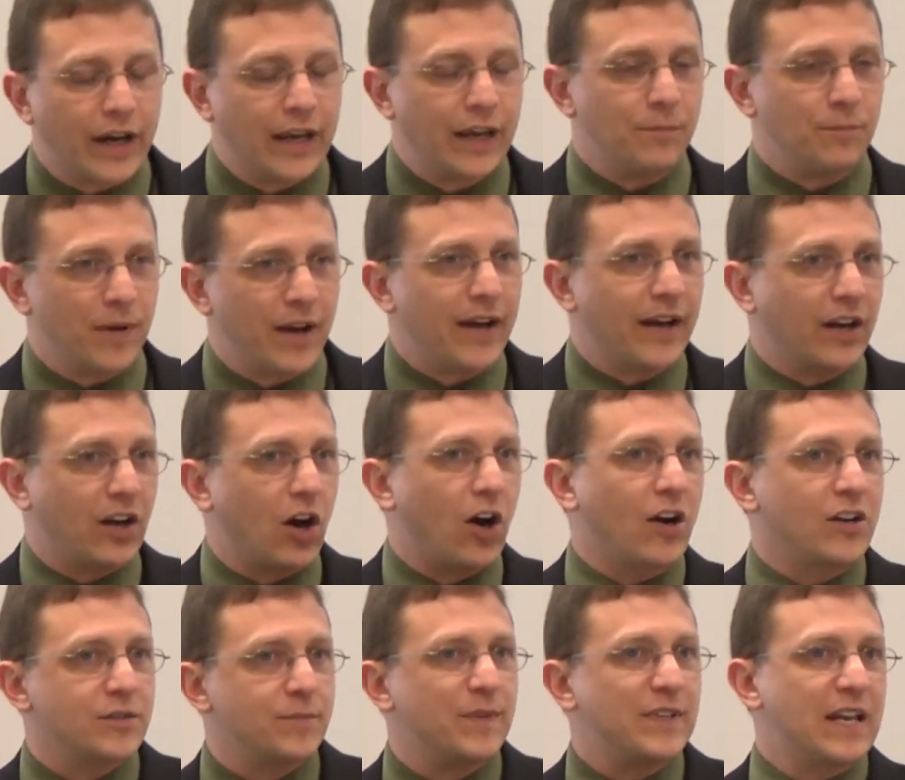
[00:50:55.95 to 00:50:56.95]
hit by a
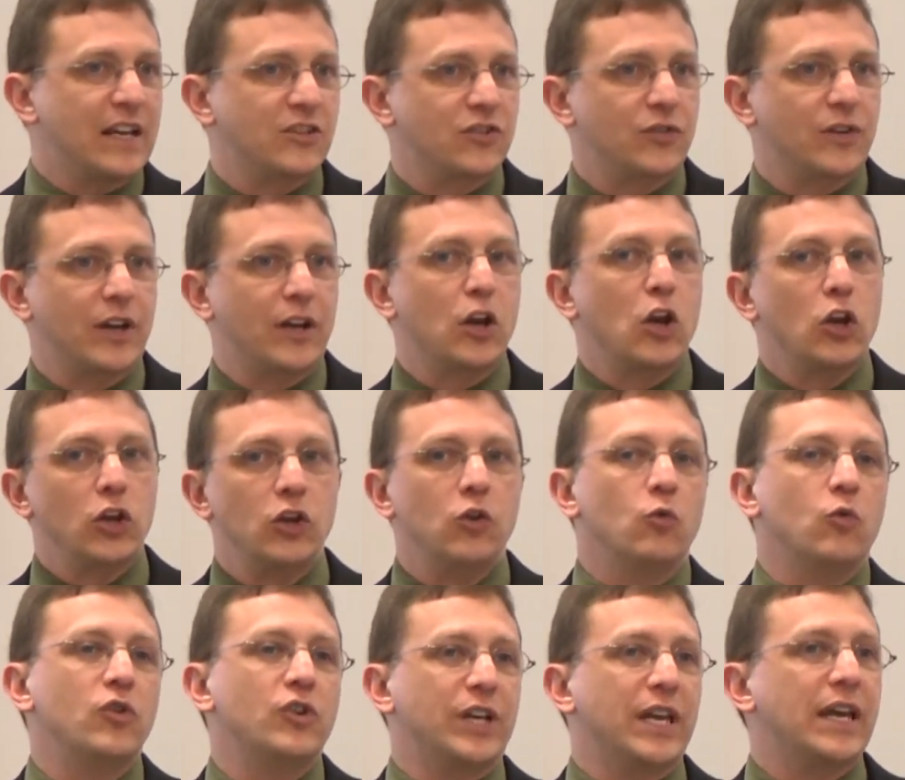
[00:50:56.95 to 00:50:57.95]
car as a pedestrian, you
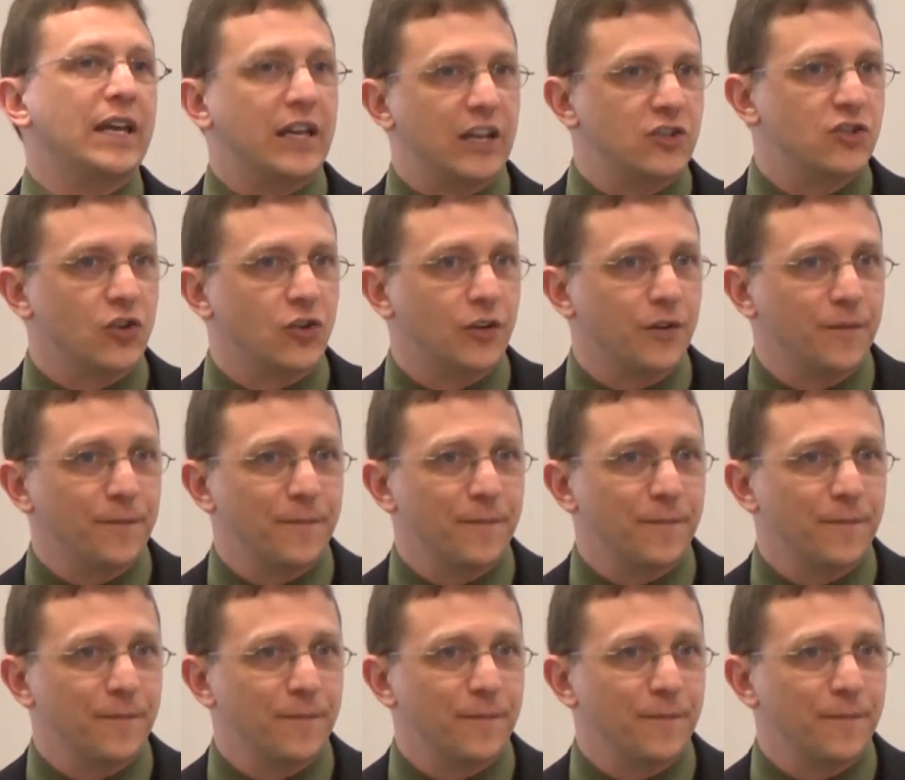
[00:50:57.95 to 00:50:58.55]
will get injured.